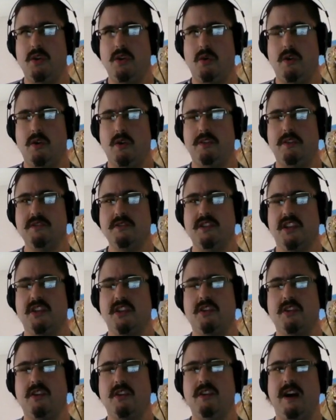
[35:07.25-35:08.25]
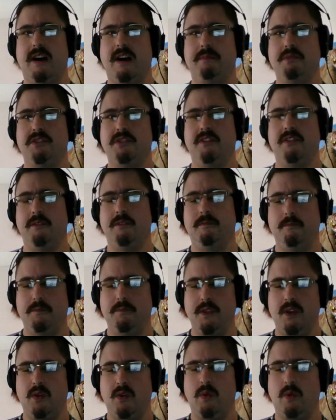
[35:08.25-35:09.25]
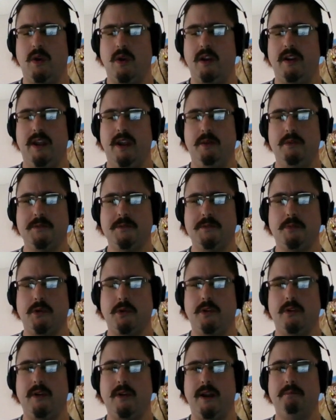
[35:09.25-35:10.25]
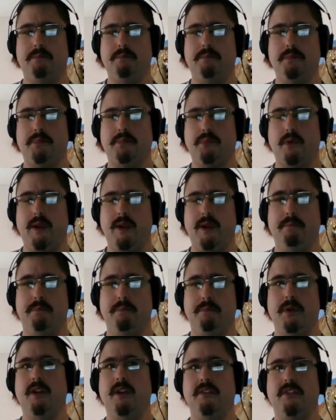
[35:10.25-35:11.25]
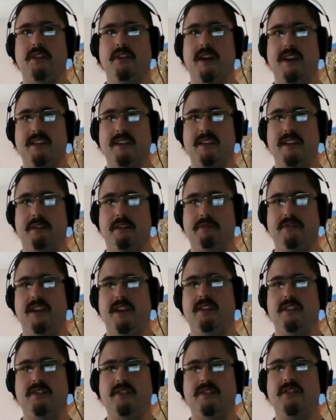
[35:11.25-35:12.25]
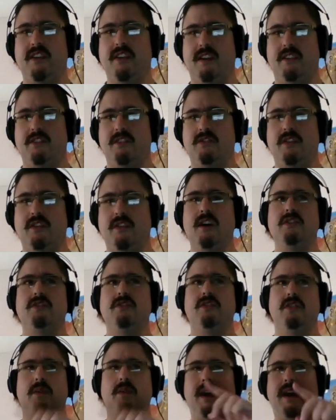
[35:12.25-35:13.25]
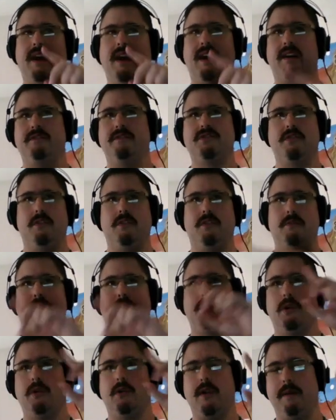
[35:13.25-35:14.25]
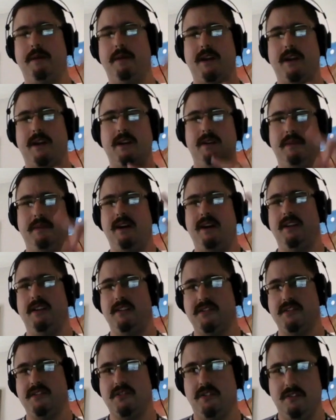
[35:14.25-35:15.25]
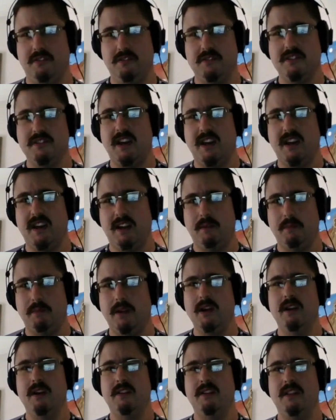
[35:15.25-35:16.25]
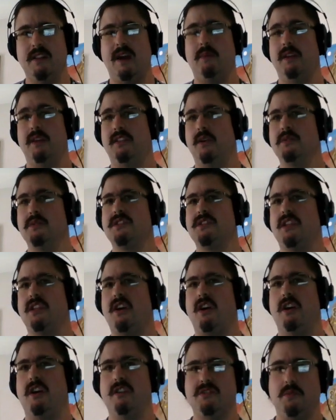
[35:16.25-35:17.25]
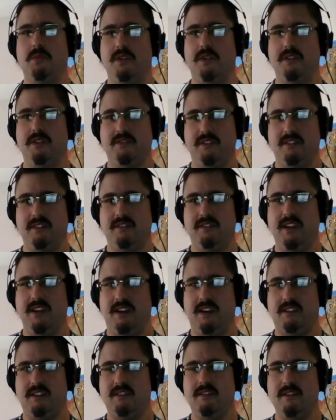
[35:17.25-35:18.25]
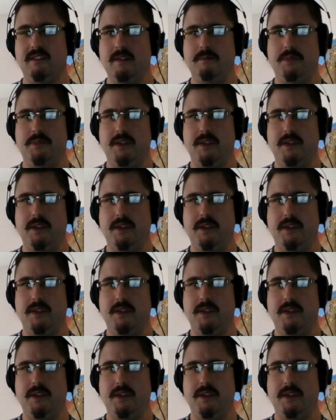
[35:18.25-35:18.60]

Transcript: Or there's a third option where he was programmed pre-birth, like in a fetal stage, to have certain programming come out at a certain time. That way, those are the hardest ones to detect.